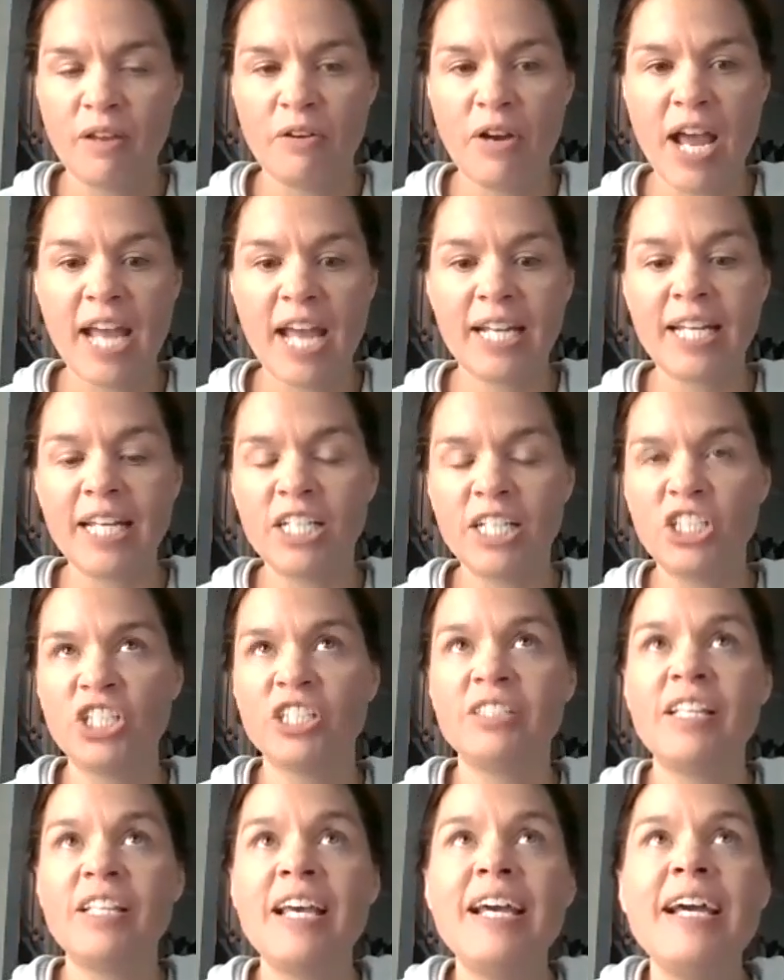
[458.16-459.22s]
Right? It
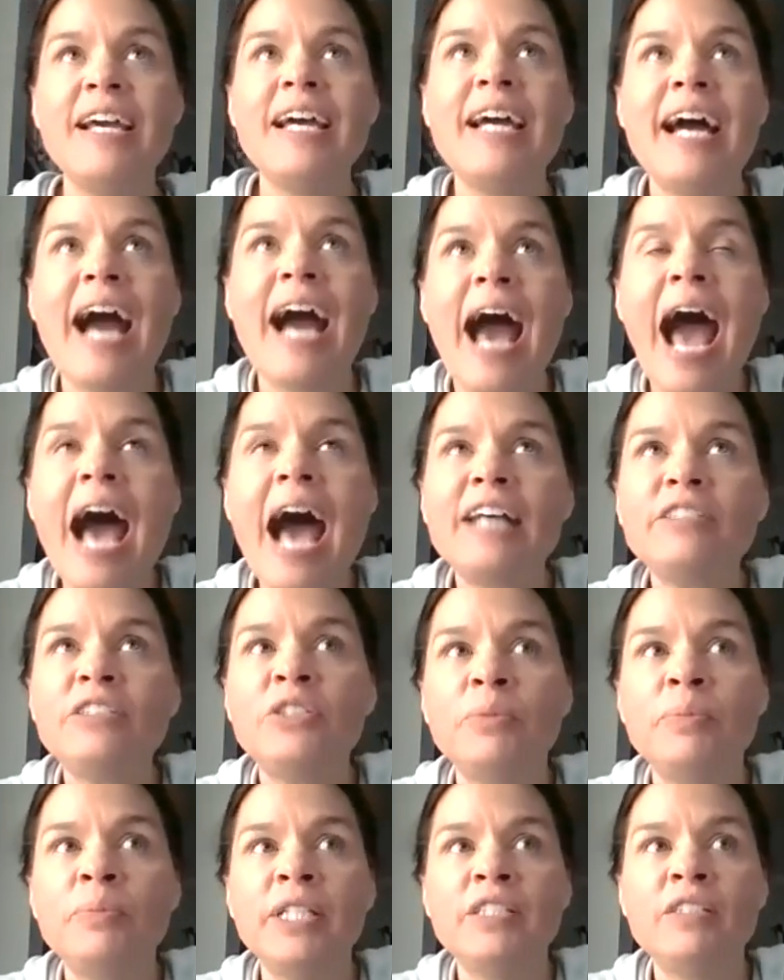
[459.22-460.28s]
just has
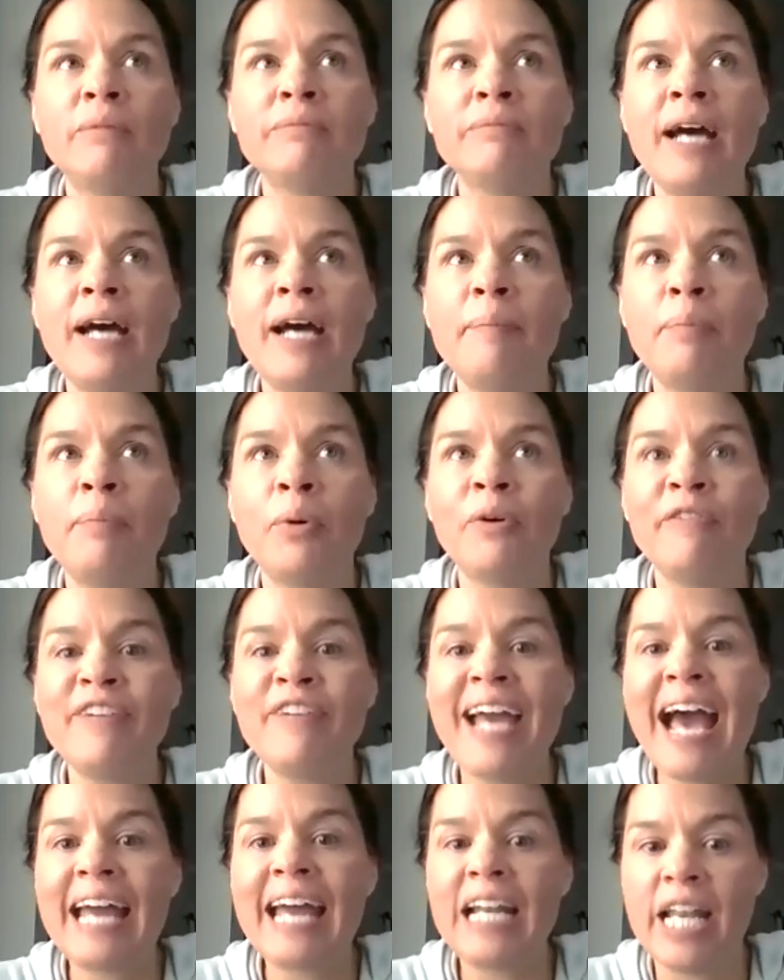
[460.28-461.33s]
to be some type of
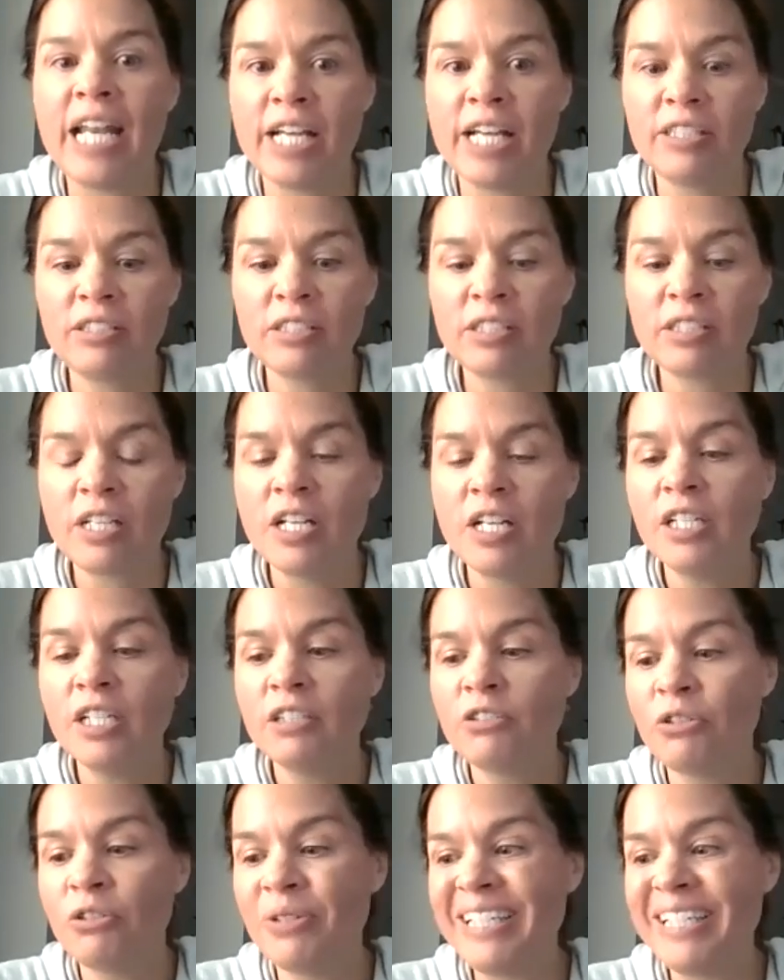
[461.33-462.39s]
catalyst
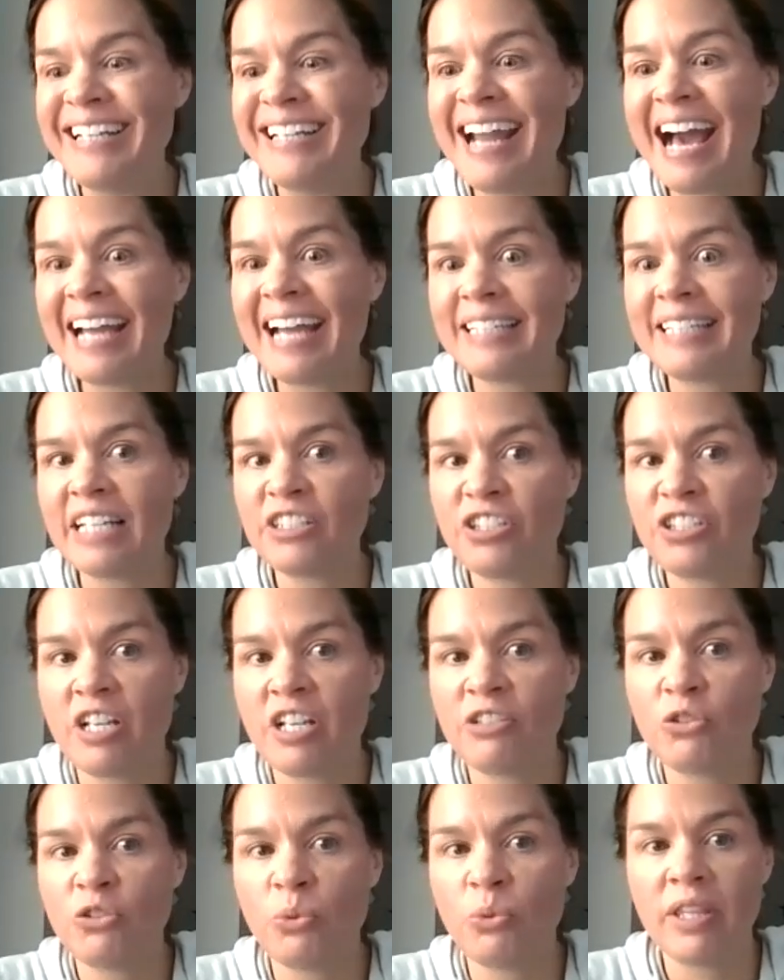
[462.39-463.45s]
to ignite that
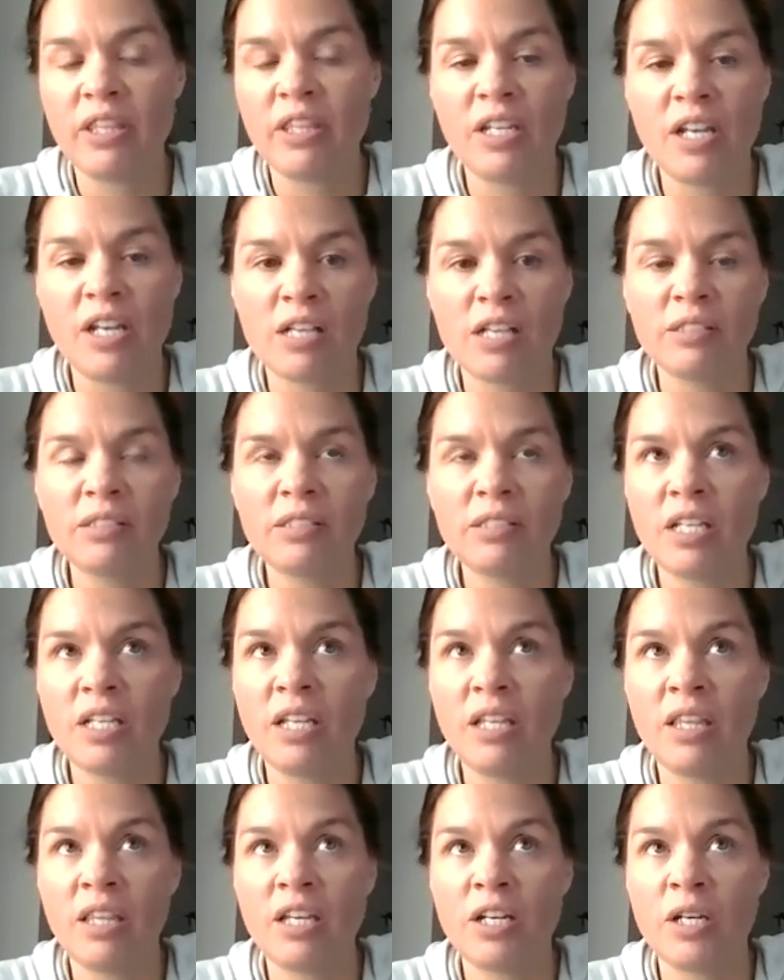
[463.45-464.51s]
change within us,
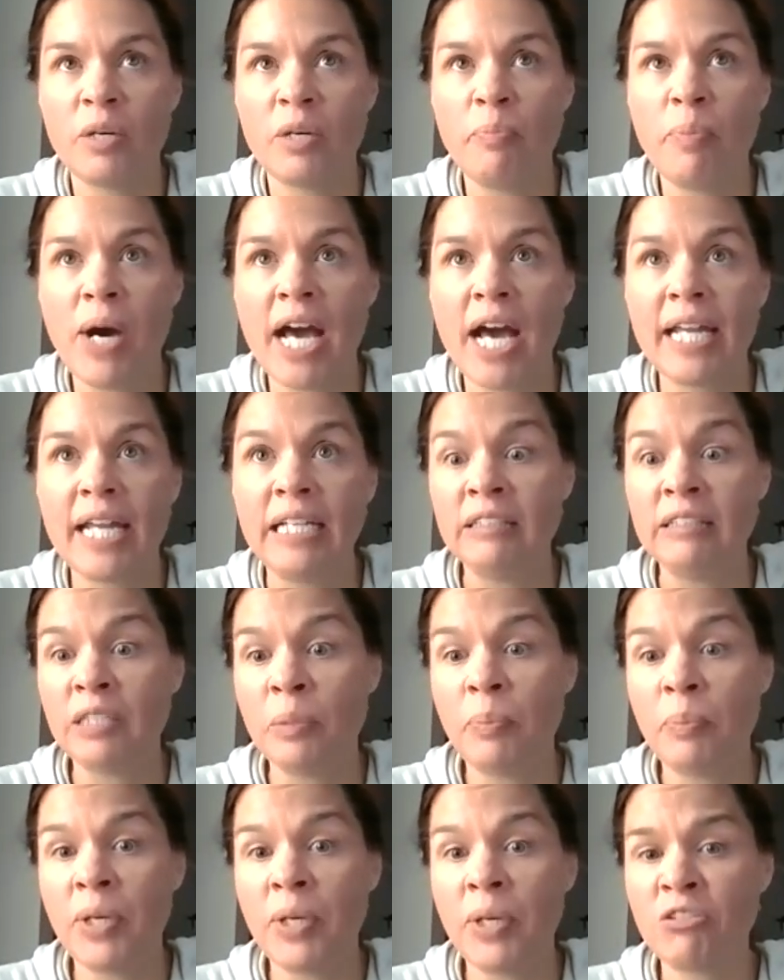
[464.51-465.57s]
either by
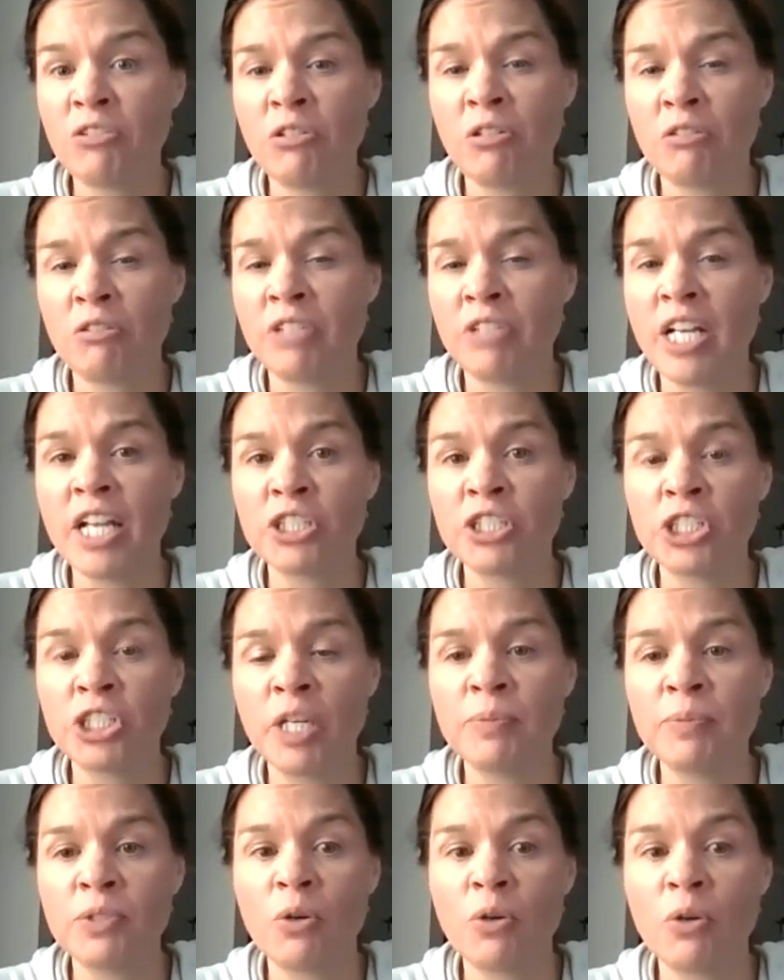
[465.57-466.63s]
interpersonal
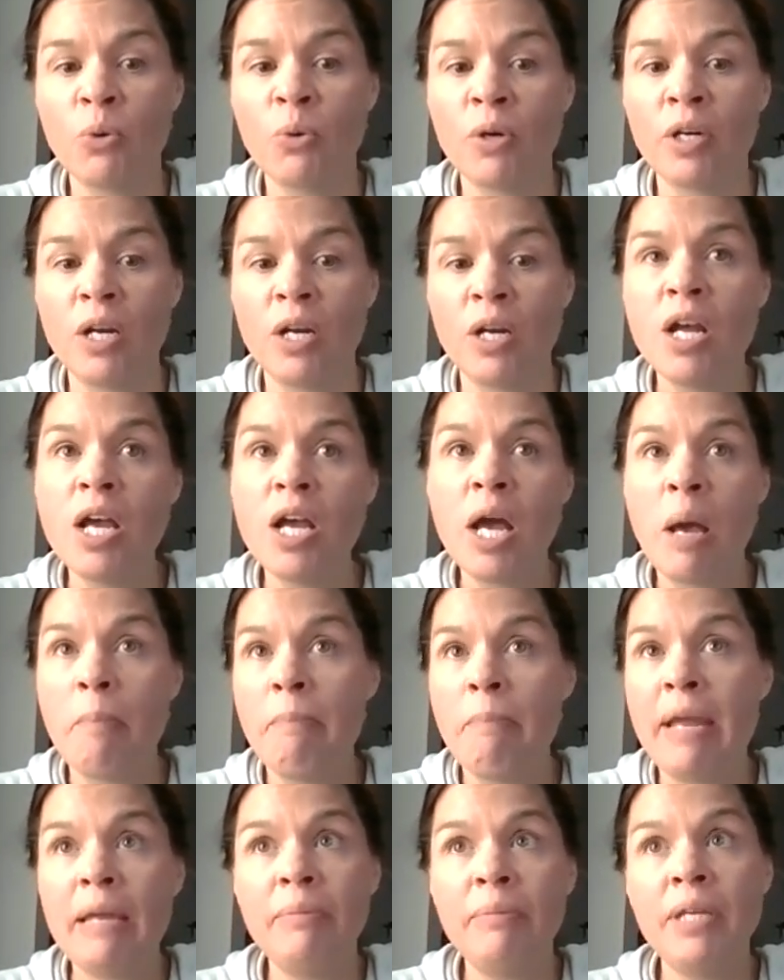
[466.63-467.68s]
relationships or
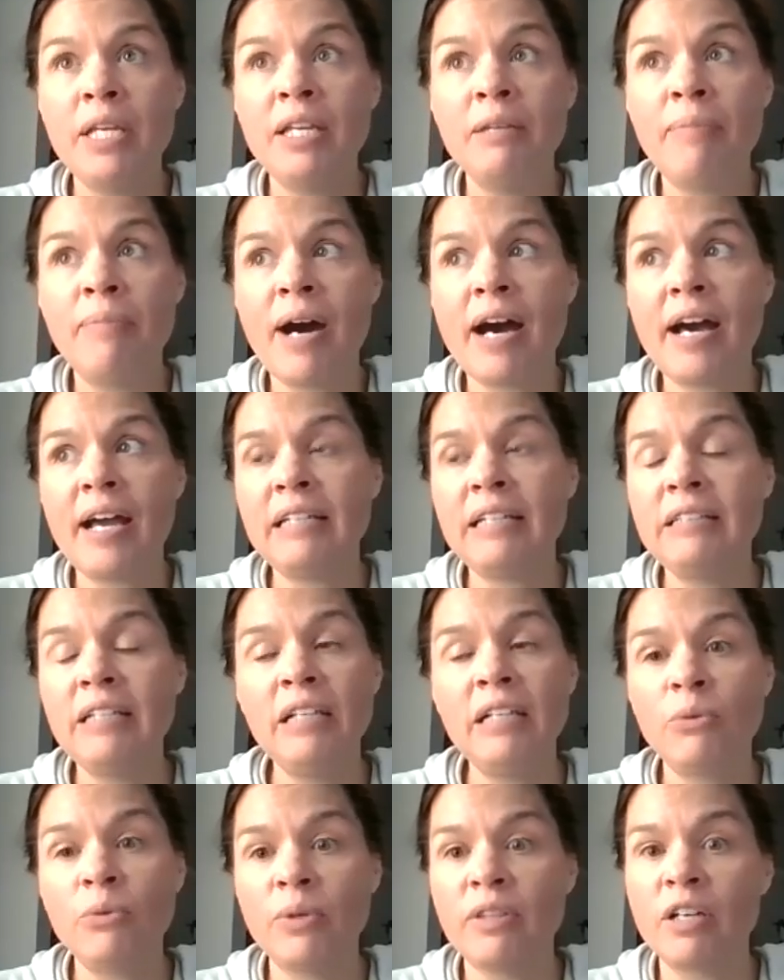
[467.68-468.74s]
maybe by
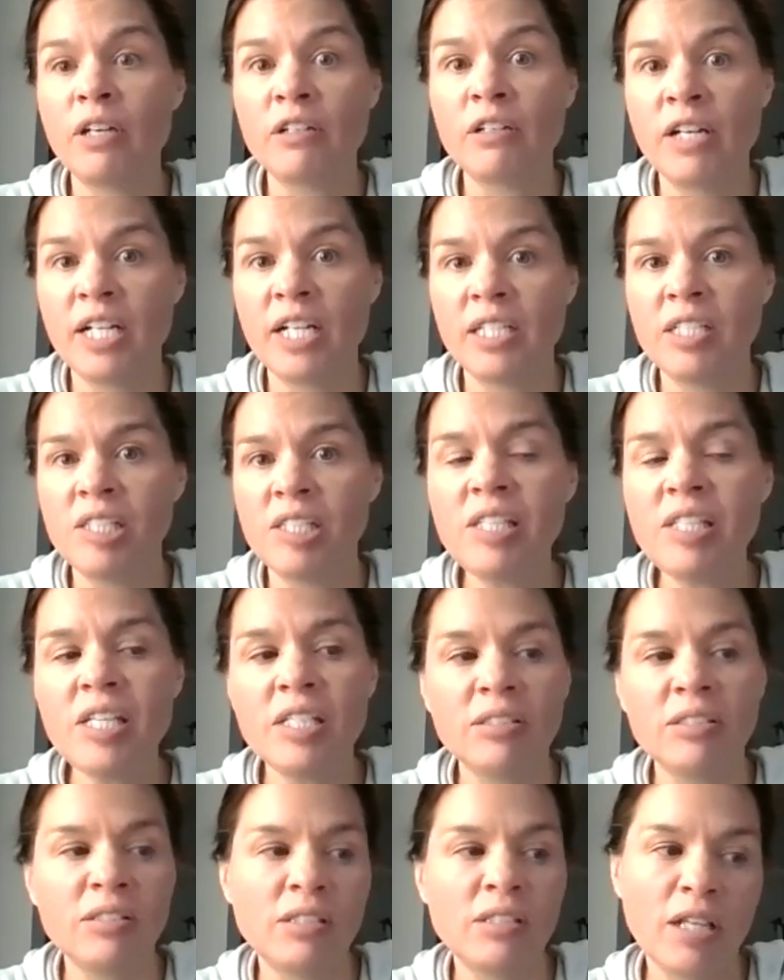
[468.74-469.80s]
dealing with a chronic
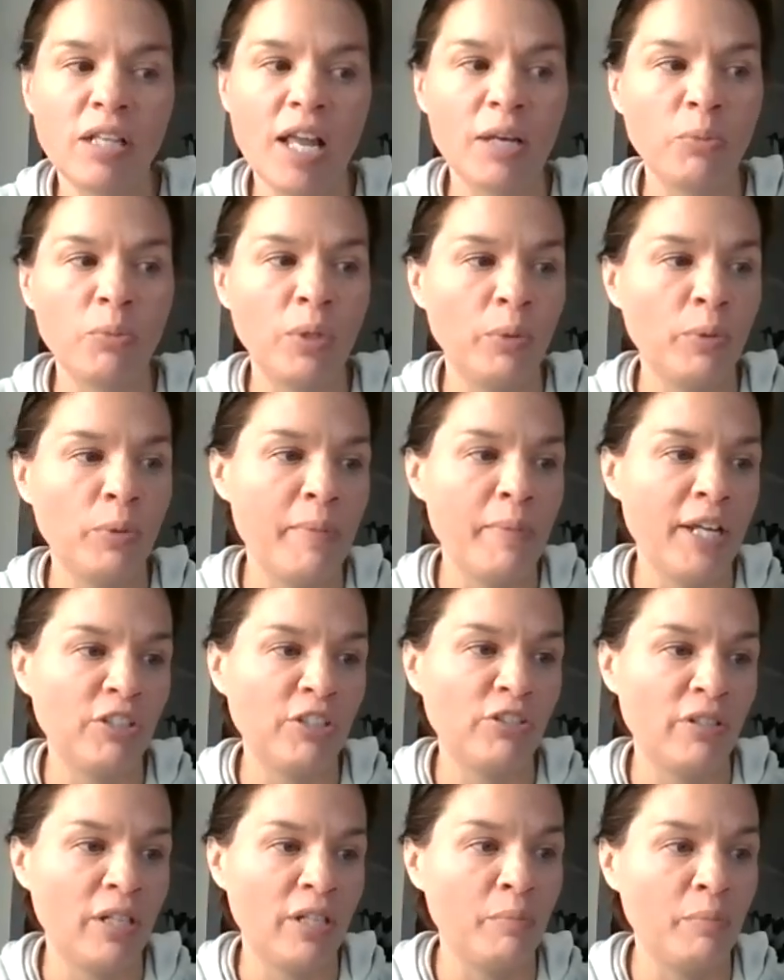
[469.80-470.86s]
disease, like we were
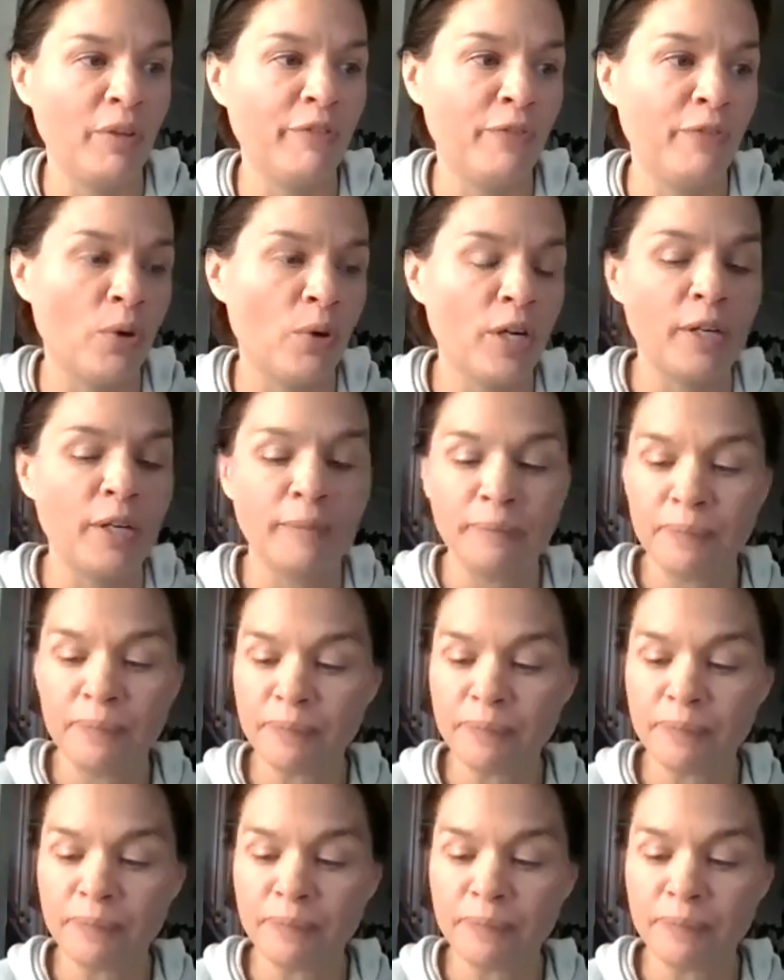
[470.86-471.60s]
mentioning before.